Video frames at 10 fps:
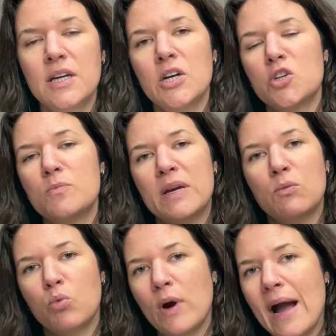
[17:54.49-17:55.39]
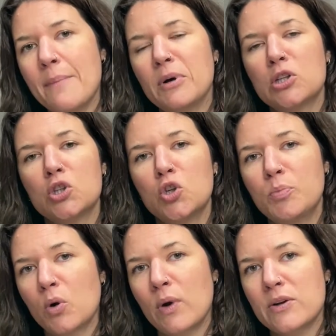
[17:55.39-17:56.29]
you may wrap a loop
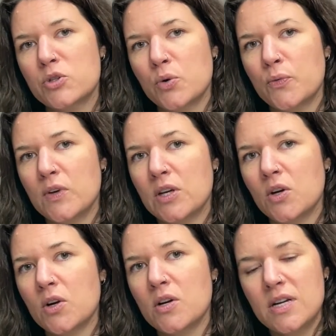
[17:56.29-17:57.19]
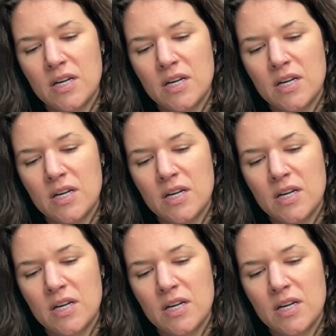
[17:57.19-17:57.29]
around your finger,